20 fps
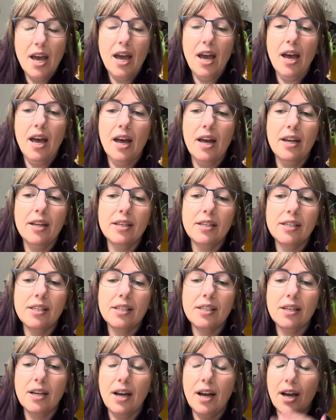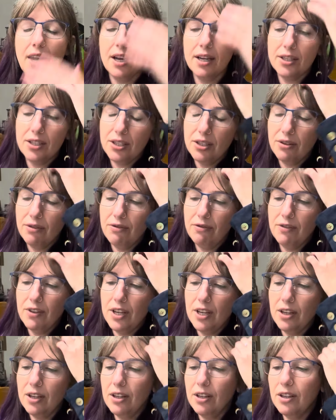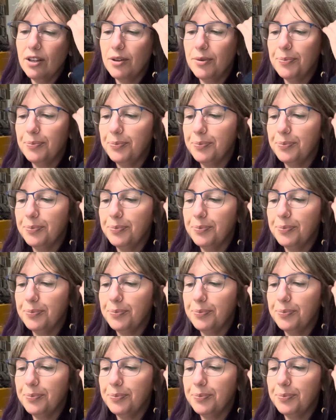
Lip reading: and to feel